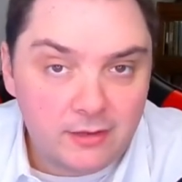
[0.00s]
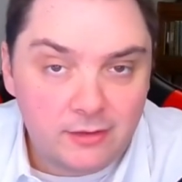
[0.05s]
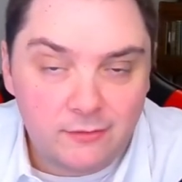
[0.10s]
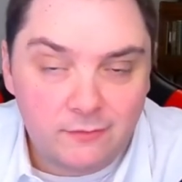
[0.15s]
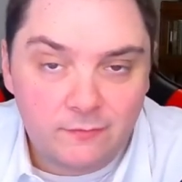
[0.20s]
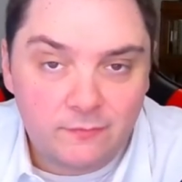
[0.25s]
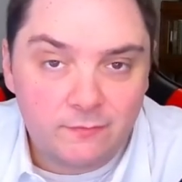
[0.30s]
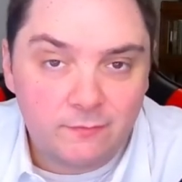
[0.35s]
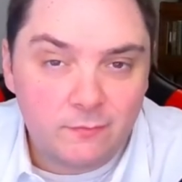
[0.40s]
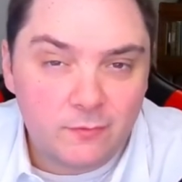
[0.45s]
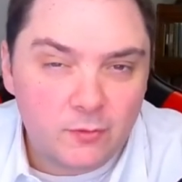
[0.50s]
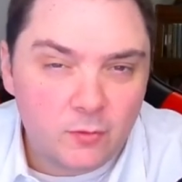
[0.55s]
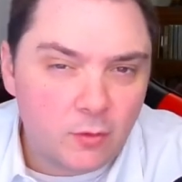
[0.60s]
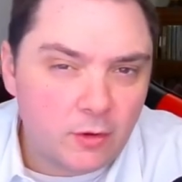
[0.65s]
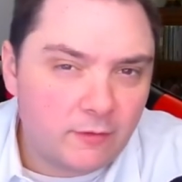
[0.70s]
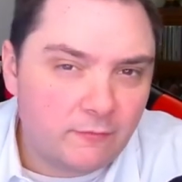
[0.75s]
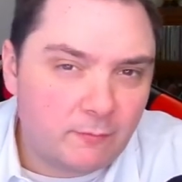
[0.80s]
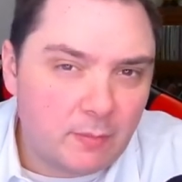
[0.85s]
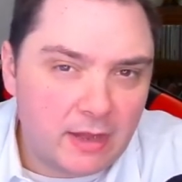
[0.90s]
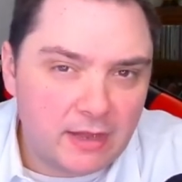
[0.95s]
You've
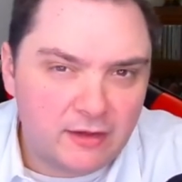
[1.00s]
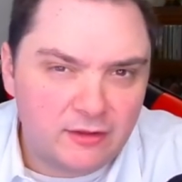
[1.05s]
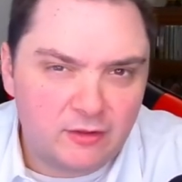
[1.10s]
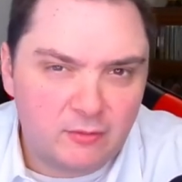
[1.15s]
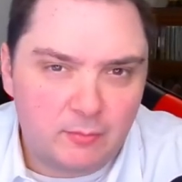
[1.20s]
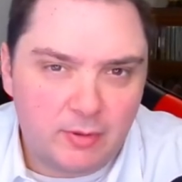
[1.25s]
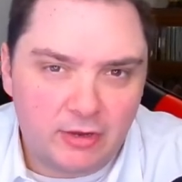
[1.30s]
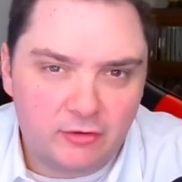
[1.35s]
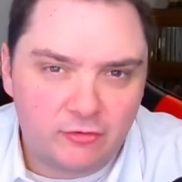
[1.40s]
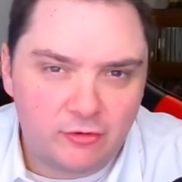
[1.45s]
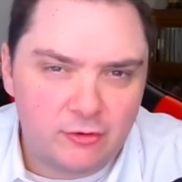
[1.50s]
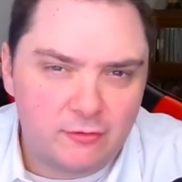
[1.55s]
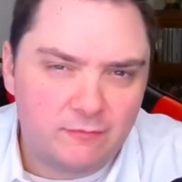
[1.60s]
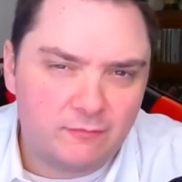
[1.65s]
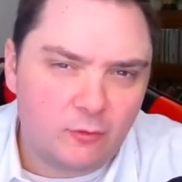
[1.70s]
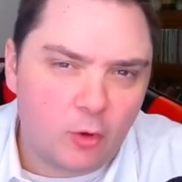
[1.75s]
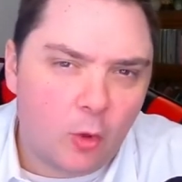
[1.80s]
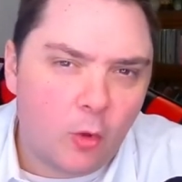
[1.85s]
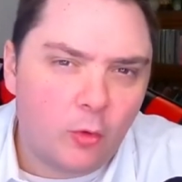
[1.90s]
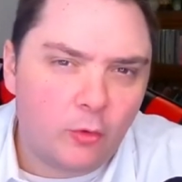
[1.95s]
sort of painted the picture, you've
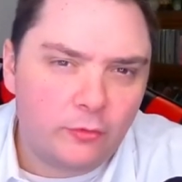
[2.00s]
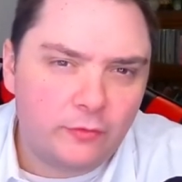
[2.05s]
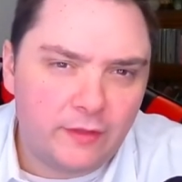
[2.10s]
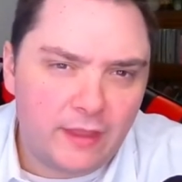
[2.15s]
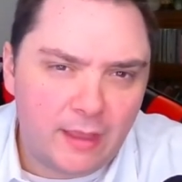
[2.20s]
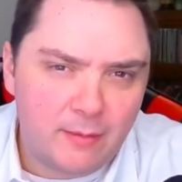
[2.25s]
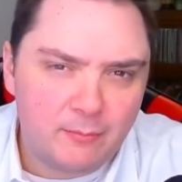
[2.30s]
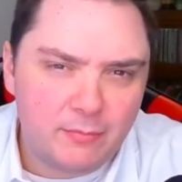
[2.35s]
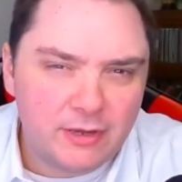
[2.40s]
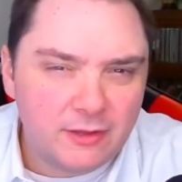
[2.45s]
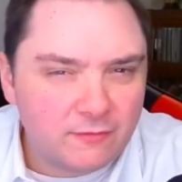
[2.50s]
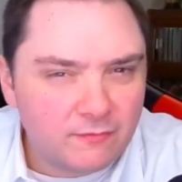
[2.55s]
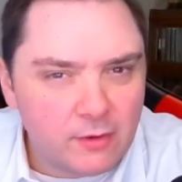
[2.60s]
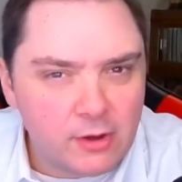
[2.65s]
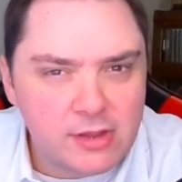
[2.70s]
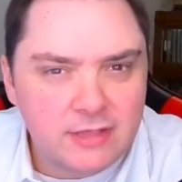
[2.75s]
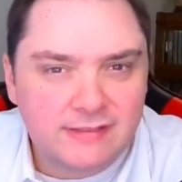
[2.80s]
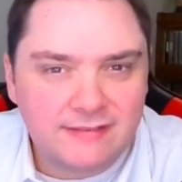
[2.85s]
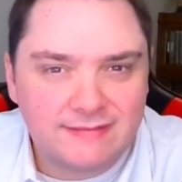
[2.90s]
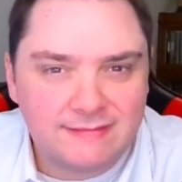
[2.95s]
told them, but it's
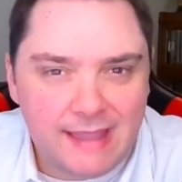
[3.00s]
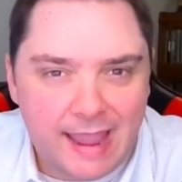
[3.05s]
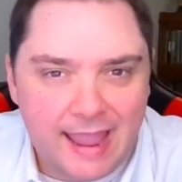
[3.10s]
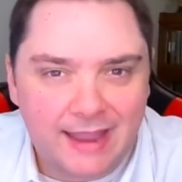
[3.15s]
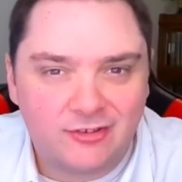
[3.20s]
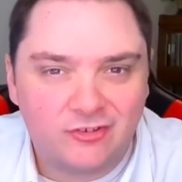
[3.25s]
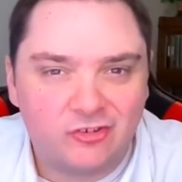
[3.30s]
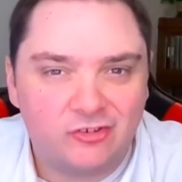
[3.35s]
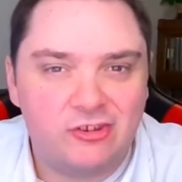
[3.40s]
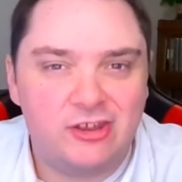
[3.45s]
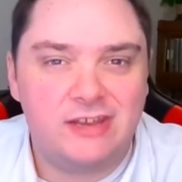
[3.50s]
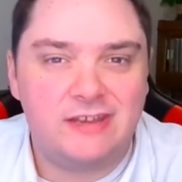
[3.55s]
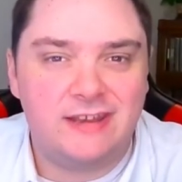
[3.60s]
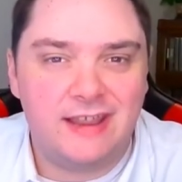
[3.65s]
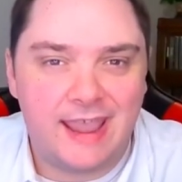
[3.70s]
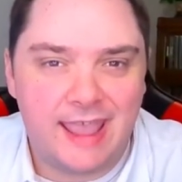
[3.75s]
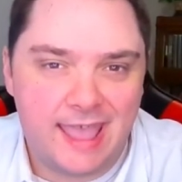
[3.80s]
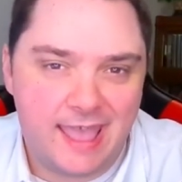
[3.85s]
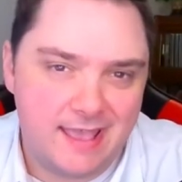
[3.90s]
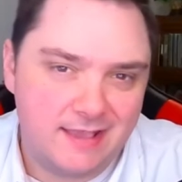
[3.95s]
very stat sheet
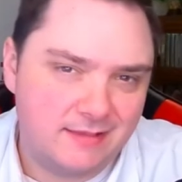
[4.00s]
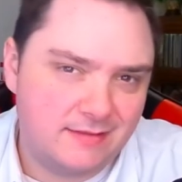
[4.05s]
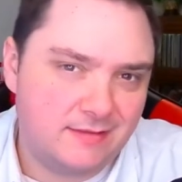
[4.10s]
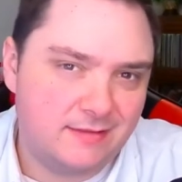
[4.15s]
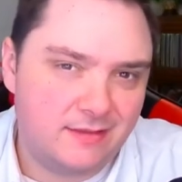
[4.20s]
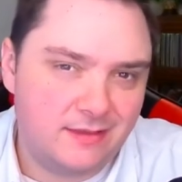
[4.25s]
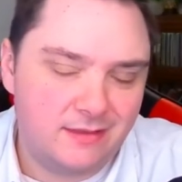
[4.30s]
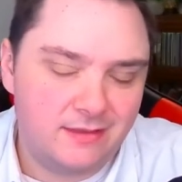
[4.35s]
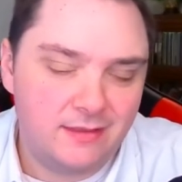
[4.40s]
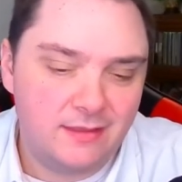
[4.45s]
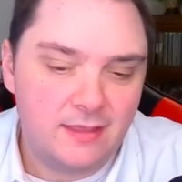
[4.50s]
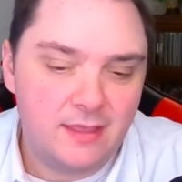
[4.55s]
esque.